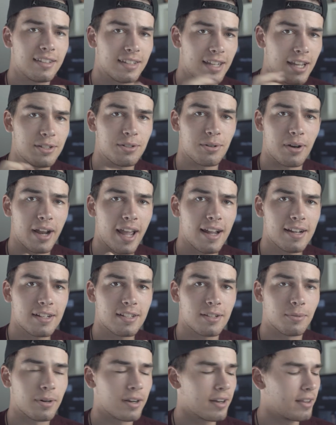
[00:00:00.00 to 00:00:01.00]
get your
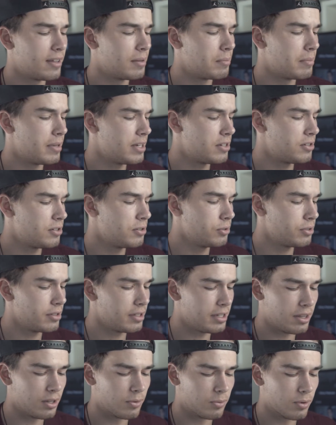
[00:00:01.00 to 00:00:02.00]
hands on one of them, it's
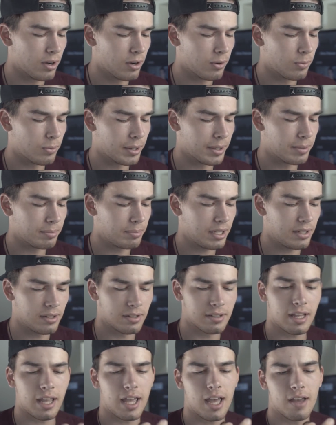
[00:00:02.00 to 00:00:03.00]
usually the wrong one,
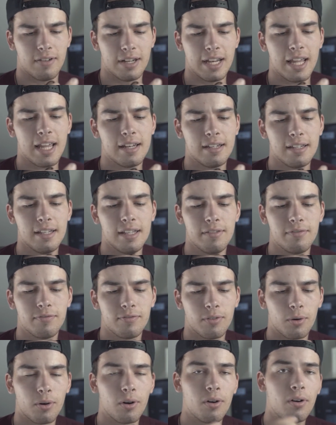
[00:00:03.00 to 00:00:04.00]
because I have an
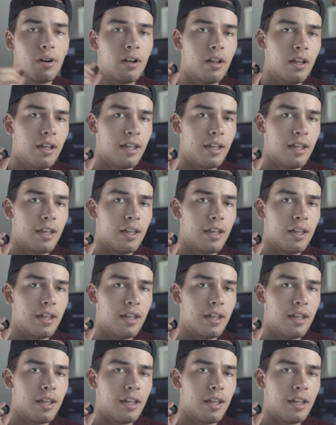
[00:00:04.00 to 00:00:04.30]
ND4,